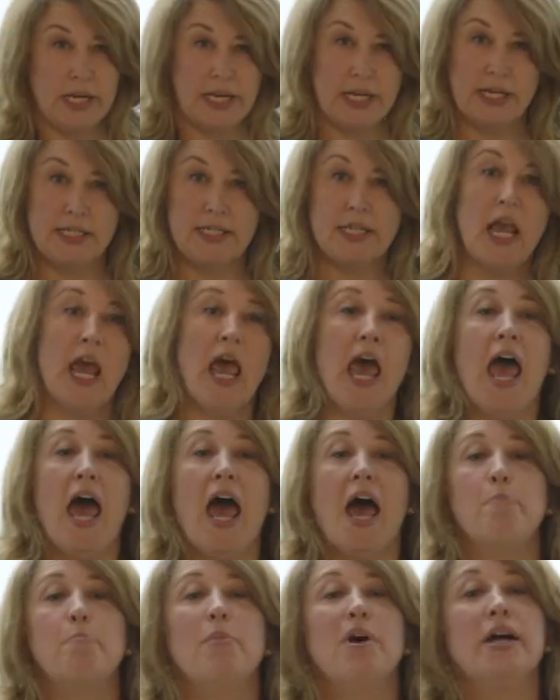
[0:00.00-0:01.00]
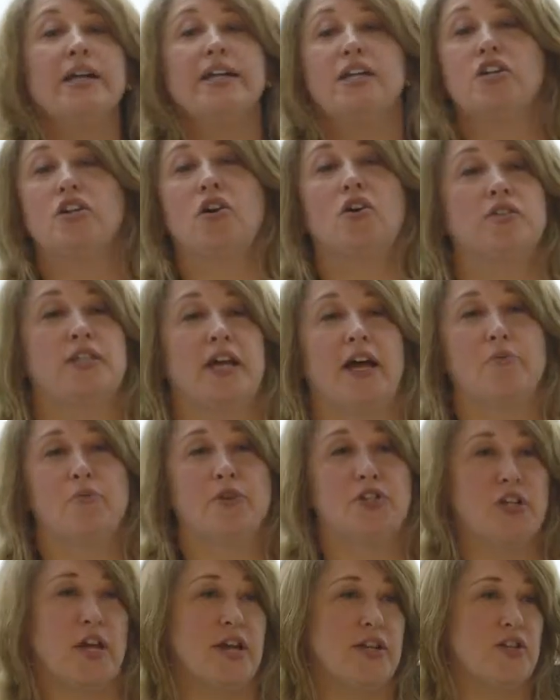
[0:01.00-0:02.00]
of years. And my God, I
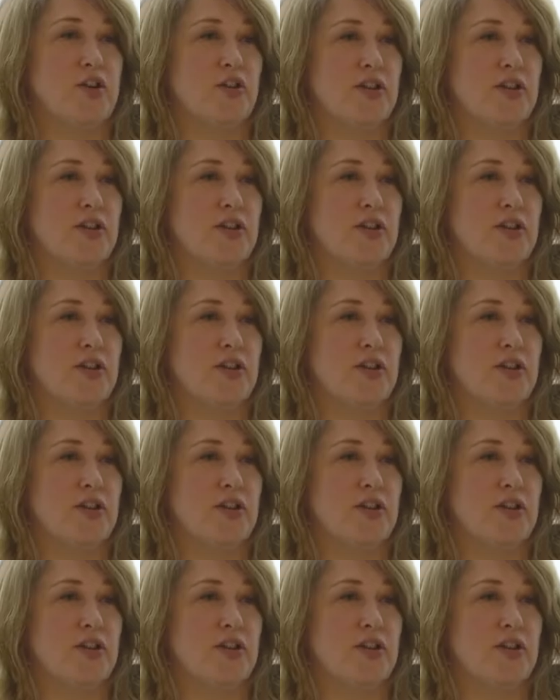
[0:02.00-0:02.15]
wish I'd